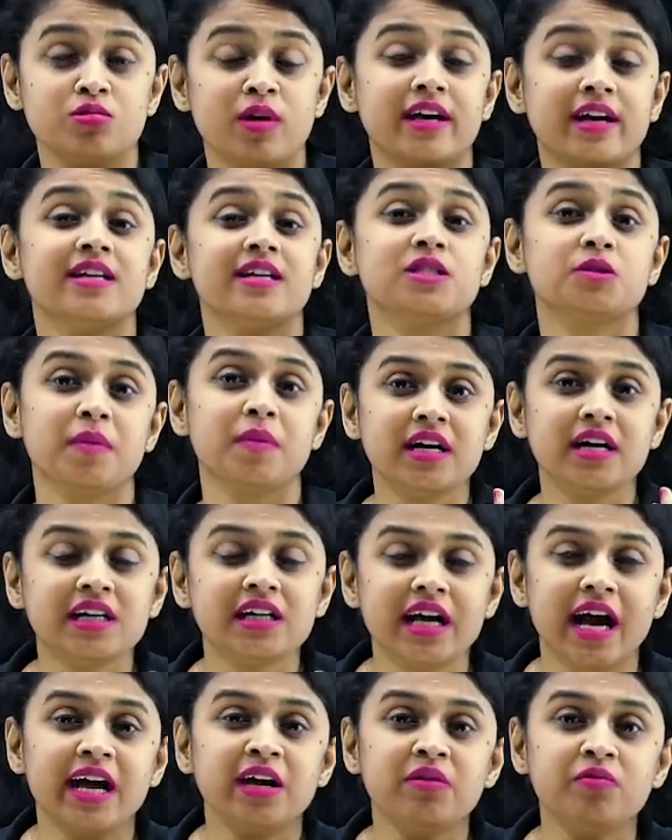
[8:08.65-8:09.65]
I can spend
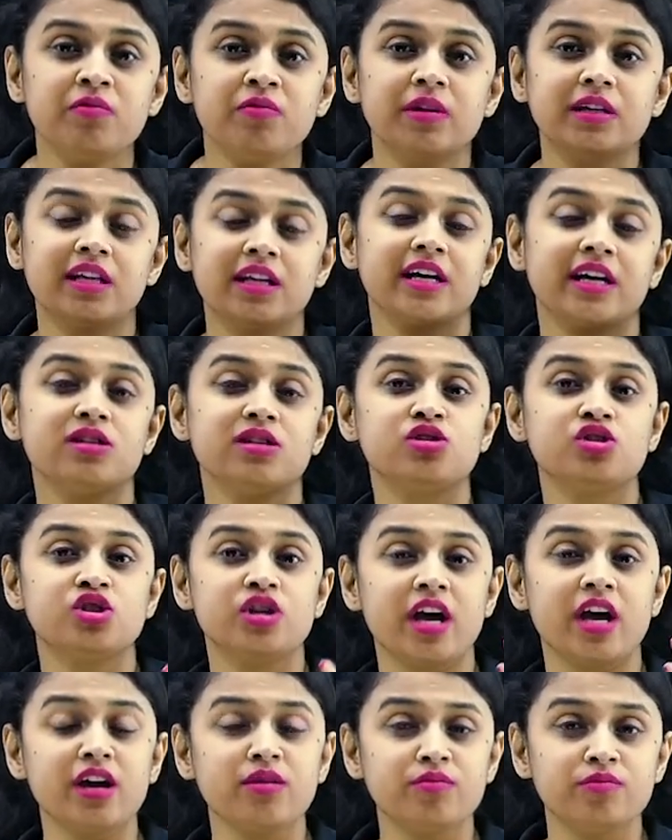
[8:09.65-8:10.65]
time with, I can
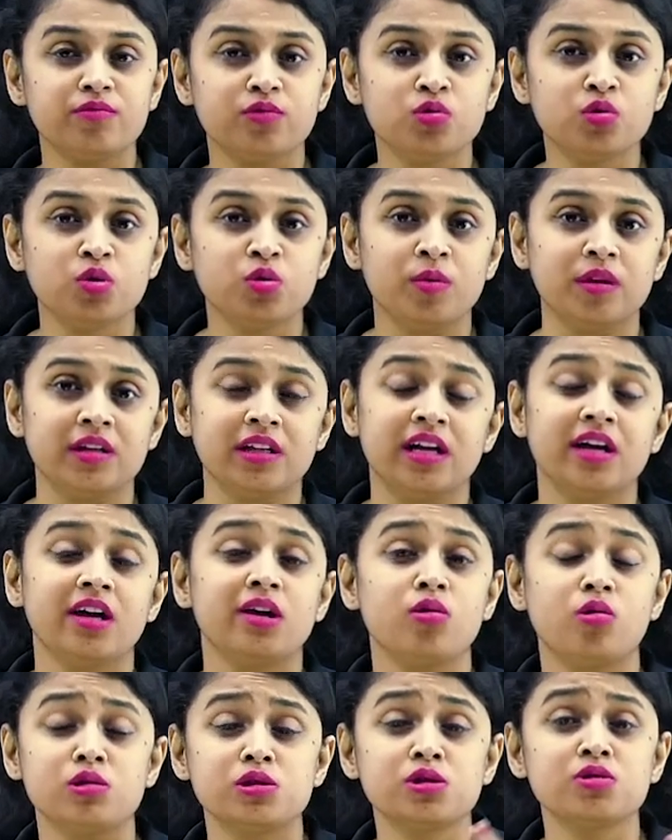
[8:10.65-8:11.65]
share food with, and I
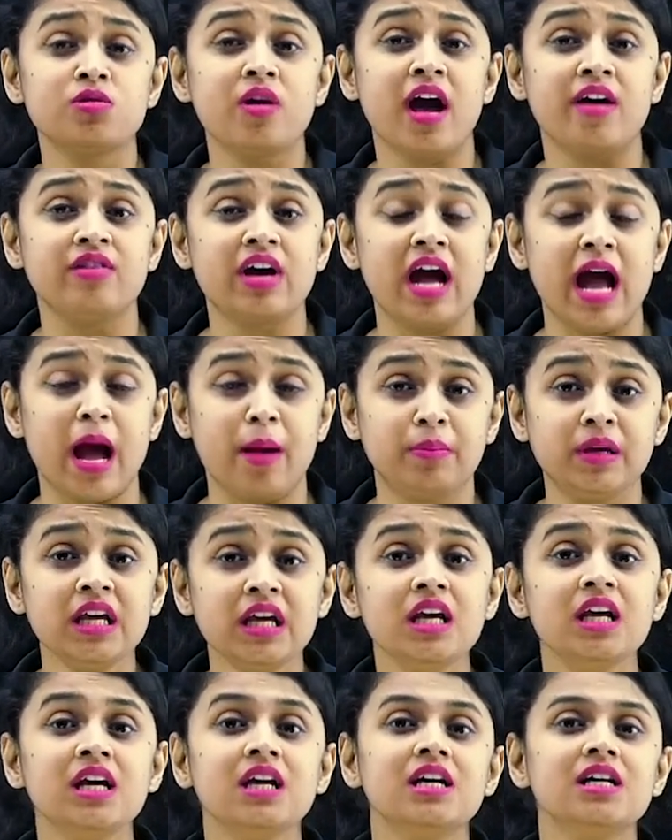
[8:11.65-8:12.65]
also have a
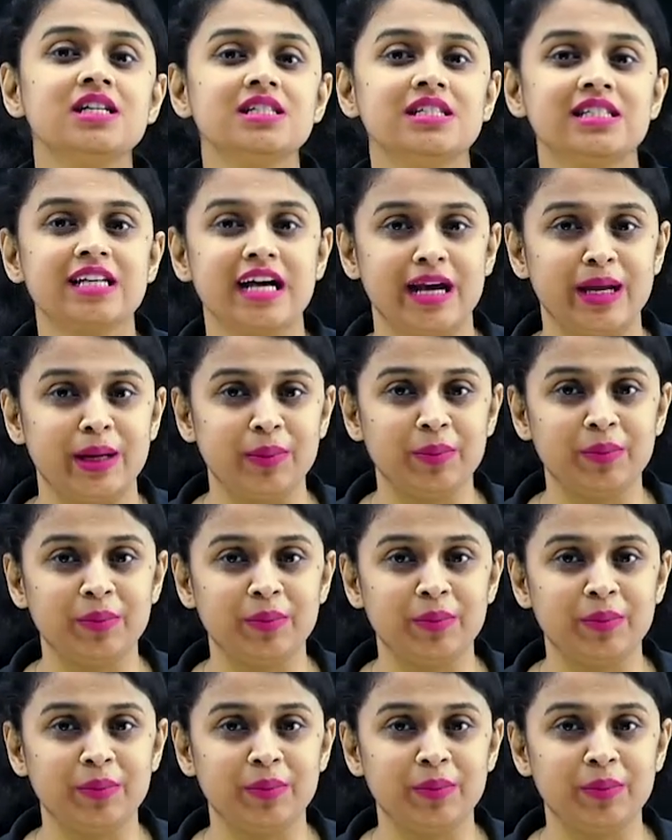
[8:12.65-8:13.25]
happy time.